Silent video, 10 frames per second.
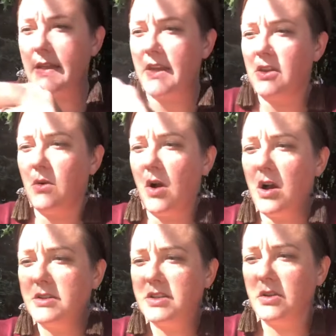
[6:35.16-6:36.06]
and then you
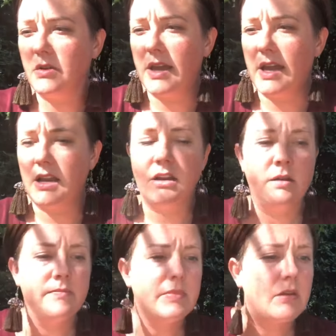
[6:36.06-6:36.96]
also get
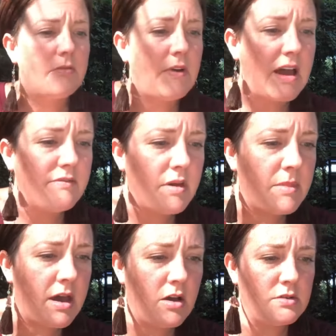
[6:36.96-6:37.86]
5
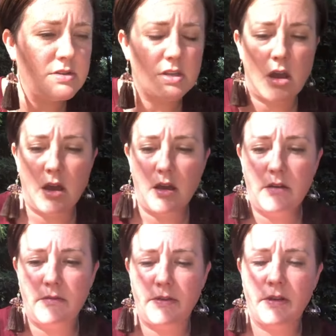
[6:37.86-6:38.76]
ml
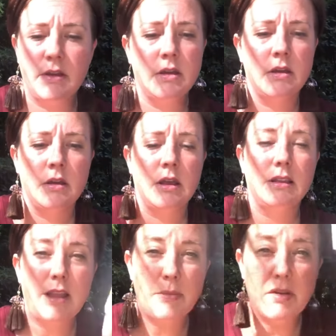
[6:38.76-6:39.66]
of
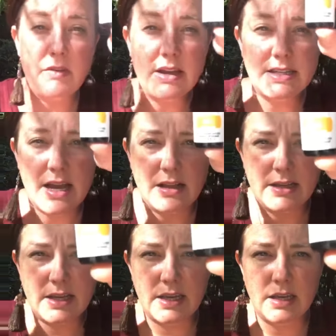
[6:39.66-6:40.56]
lemon
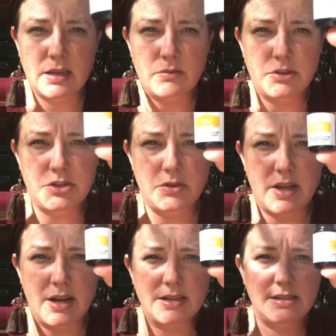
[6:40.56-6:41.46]
vitality, which you
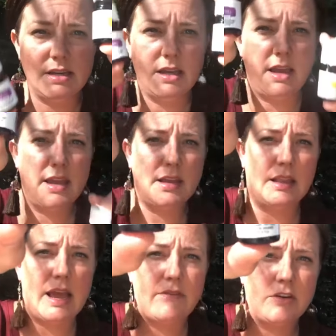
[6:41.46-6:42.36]
cannot see, and
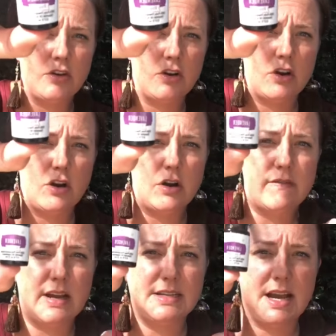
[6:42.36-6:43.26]
lavender
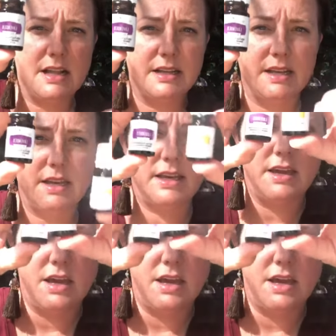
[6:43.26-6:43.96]
vitality.